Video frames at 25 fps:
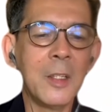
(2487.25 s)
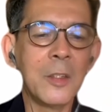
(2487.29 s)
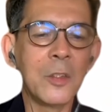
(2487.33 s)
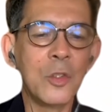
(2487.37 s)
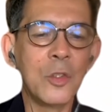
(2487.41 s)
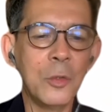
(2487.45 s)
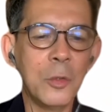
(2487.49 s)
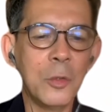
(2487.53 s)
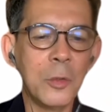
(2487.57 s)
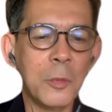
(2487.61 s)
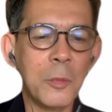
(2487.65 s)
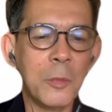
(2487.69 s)

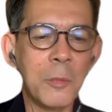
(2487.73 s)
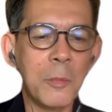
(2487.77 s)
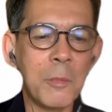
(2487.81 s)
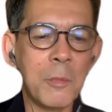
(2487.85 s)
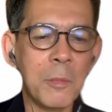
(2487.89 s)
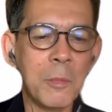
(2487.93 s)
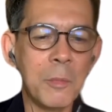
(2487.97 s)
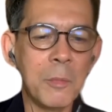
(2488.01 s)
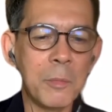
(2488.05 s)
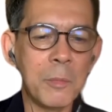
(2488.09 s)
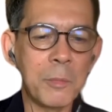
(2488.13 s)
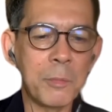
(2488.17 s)
to
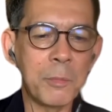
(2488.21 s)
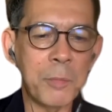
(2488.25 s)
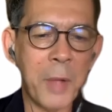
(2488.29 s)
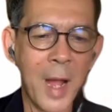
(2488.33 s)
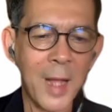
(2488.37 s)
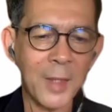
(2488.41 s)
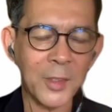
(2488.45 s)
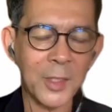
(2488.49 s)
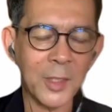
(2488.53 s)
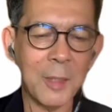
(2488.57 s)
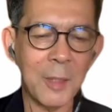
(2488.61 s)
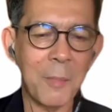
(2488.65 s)

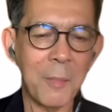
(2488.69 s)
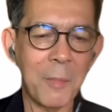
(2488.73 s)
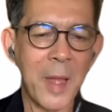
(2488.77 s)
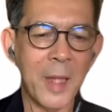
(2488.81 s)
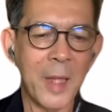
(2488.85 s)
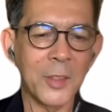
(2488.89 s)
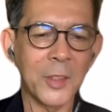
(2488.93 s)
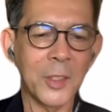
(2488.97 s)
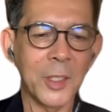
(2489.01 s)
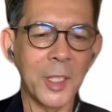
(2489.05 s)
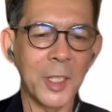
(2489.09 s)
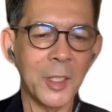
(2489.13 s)
pass the
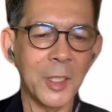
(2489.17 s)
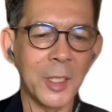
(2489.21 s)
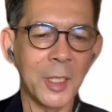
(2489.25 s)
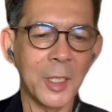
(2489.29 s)
message.